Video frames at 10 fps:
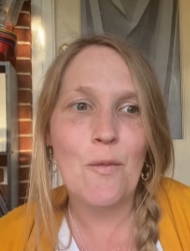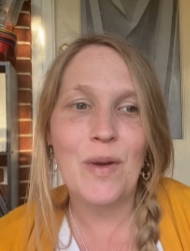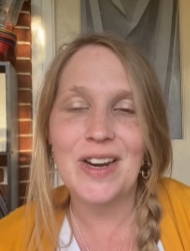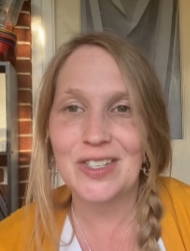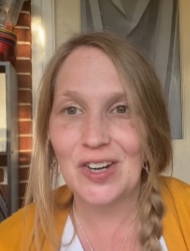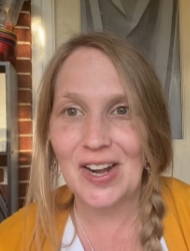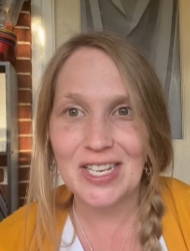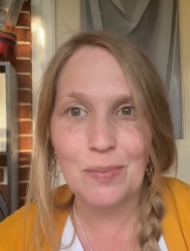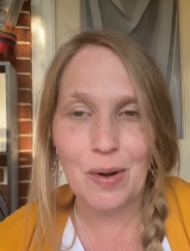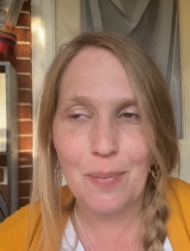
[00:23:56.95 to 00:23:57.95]
We are starting
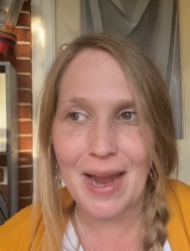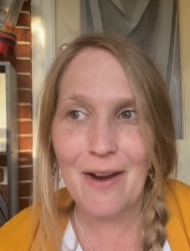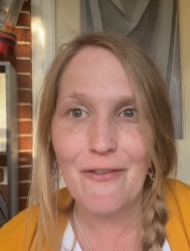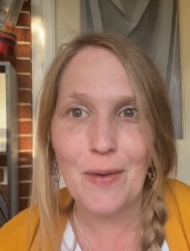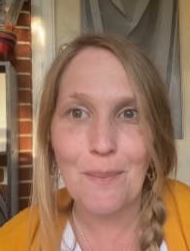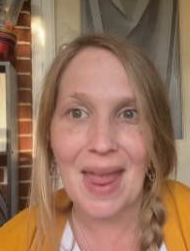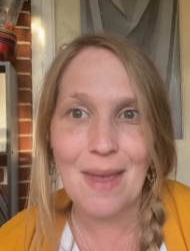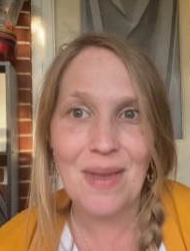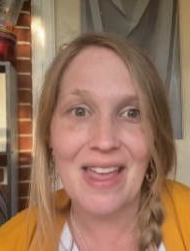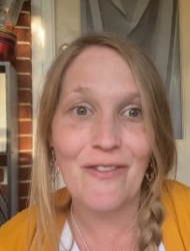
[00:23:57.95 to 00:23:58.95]
to prepare for baby.